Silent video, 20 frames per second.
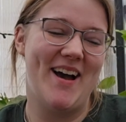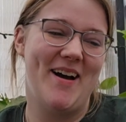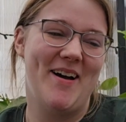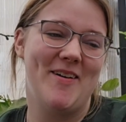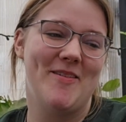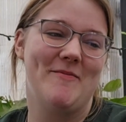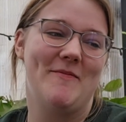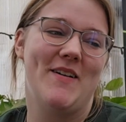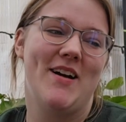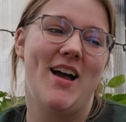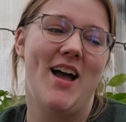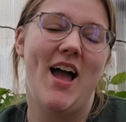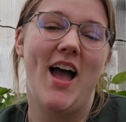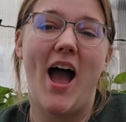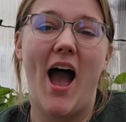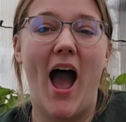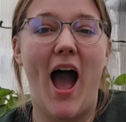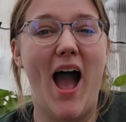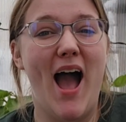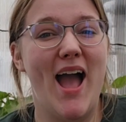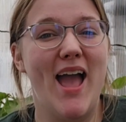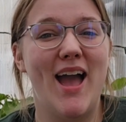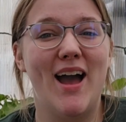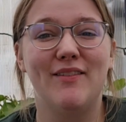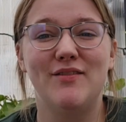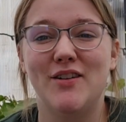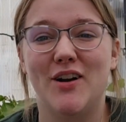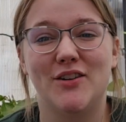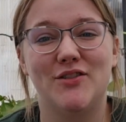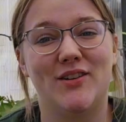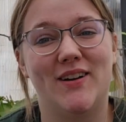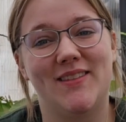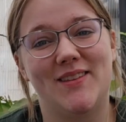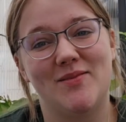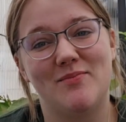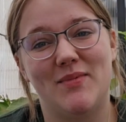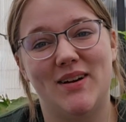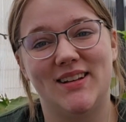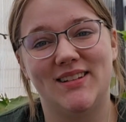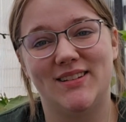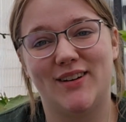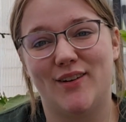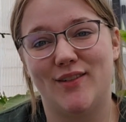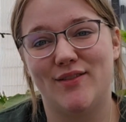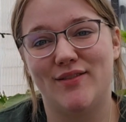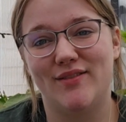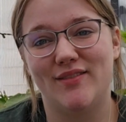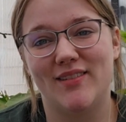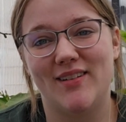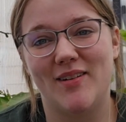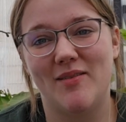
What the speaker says: I have not tried them myself,